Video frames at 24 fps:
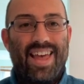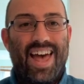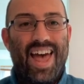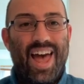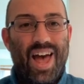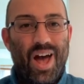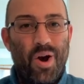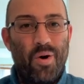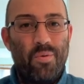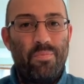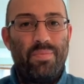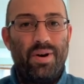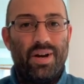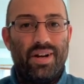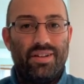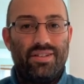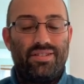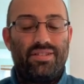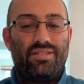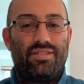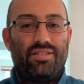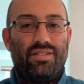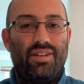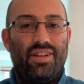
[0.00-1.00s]
Help
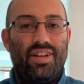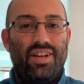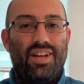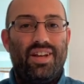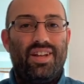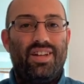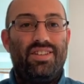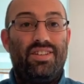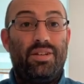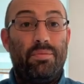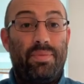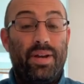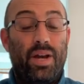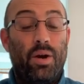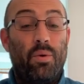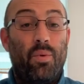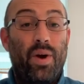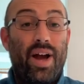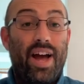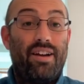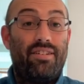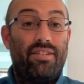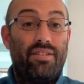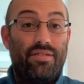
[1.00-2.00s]
us to be
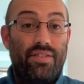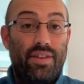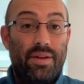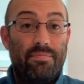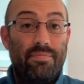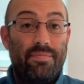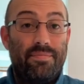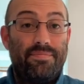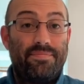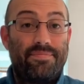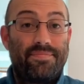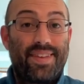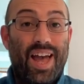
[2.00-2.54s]
aware of them.